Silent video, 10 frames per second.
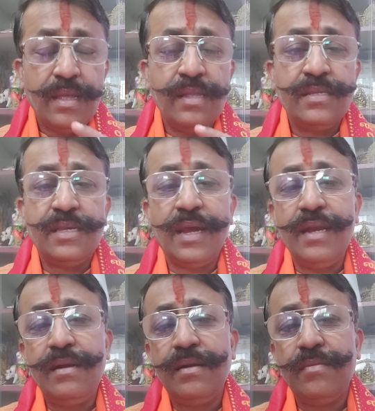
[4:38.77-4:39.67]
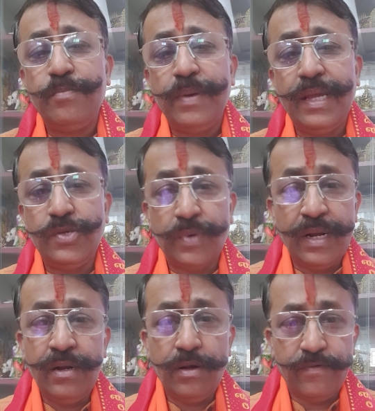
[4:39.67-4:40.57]
inside page
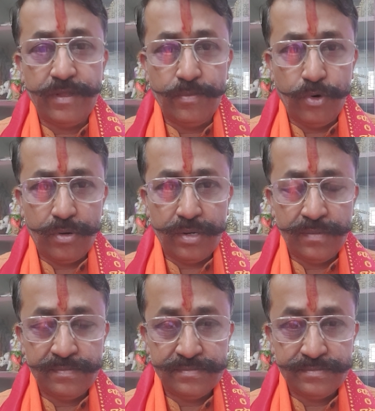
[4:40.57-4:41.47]
1 of the book.